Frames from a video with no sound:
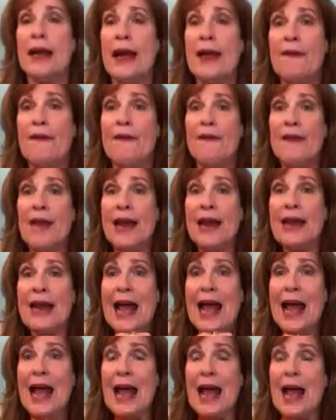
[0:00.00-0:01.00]
And then
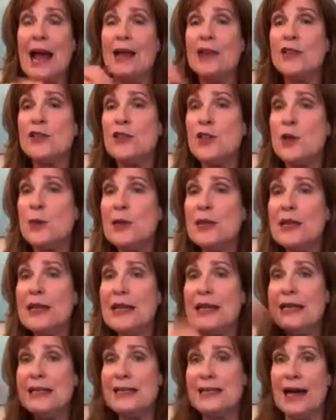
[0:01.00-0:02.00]
as you
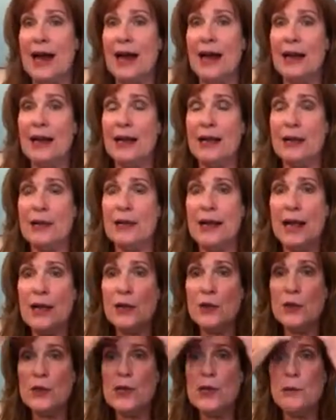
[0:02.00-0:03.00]
release that, it
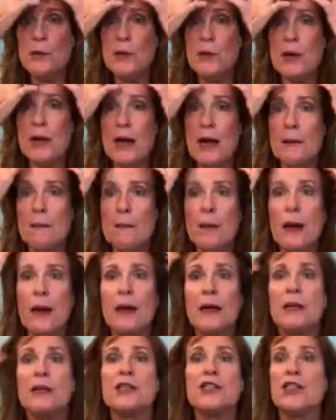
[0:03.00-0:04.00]
naturally will come
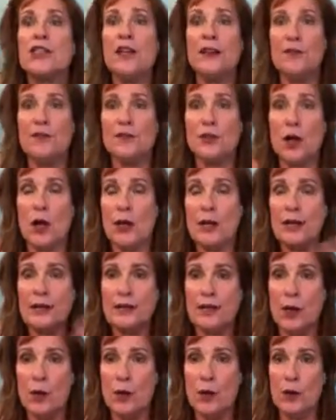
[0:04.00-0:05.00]
shift on
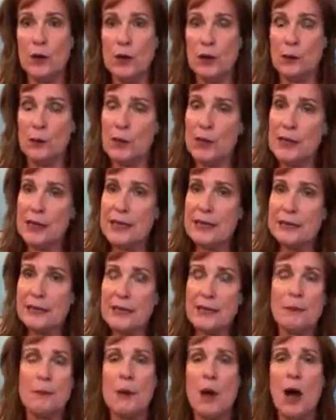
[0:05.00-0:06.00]
its own,
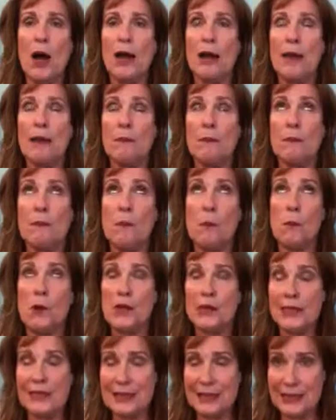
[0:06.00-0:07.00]
releasing the body,
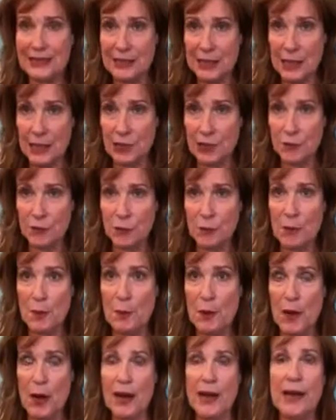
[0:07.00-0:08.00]
releasing tension from
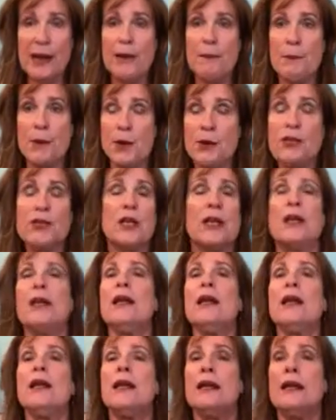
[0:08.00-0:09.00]
the body and emotion,